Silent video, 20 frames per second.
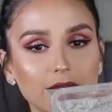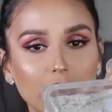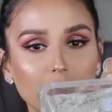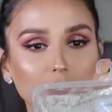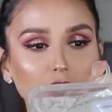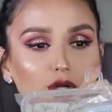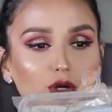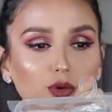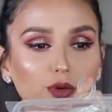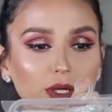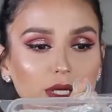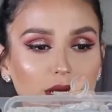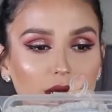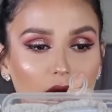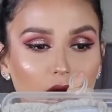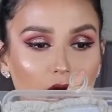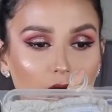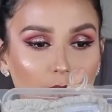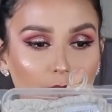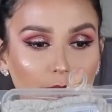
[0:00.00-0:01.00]

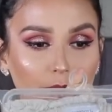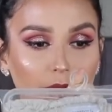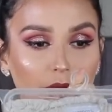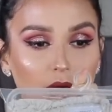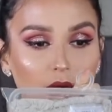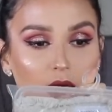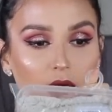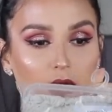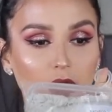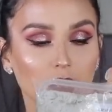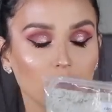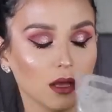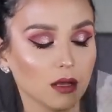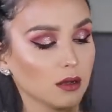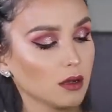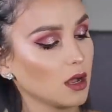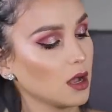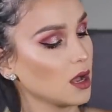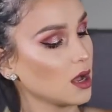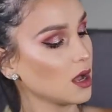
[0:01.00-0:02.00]
Saranoni um,
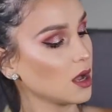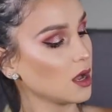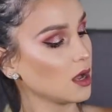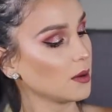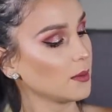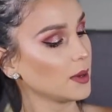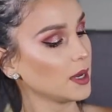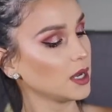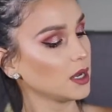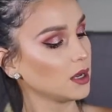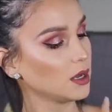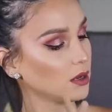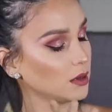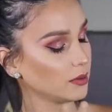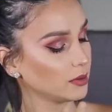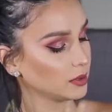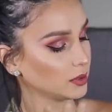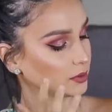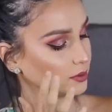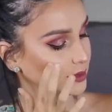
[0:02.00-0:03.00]

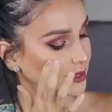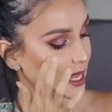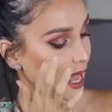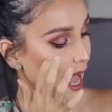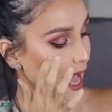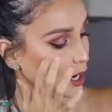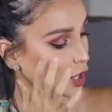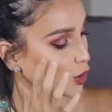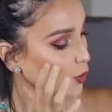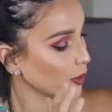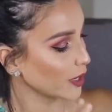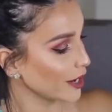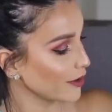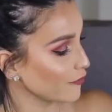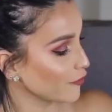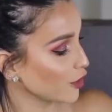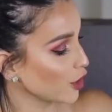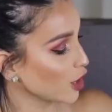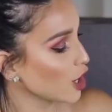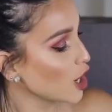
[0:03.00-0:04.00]
uh, tag or
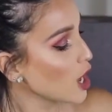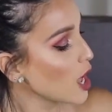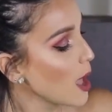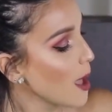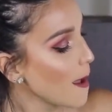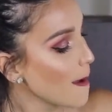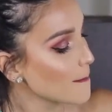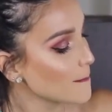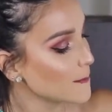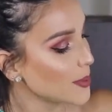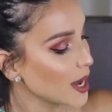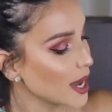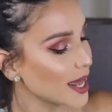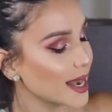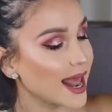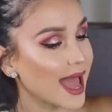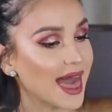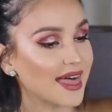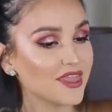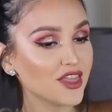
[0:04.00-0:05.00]
whatever
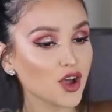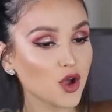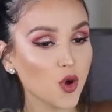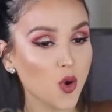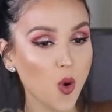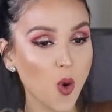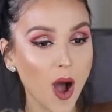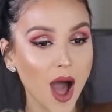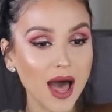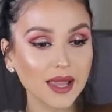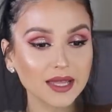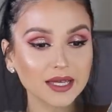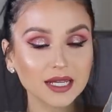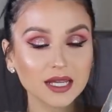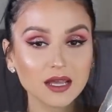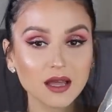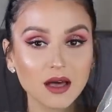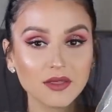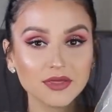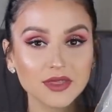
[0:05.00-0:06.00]
but the
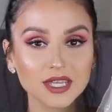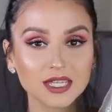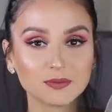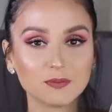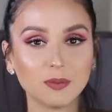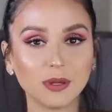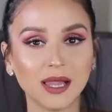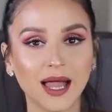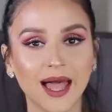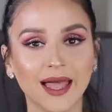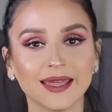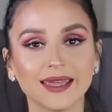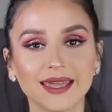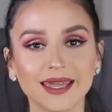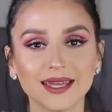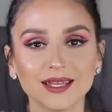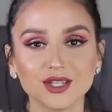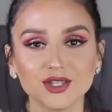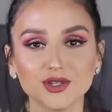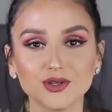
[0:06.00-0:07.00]
quality on this
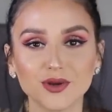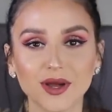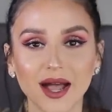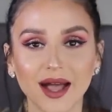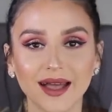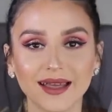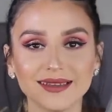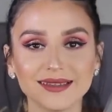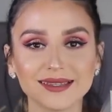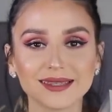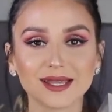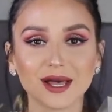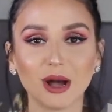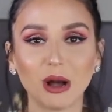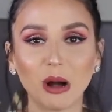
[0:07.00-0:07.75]
blanket, you guys,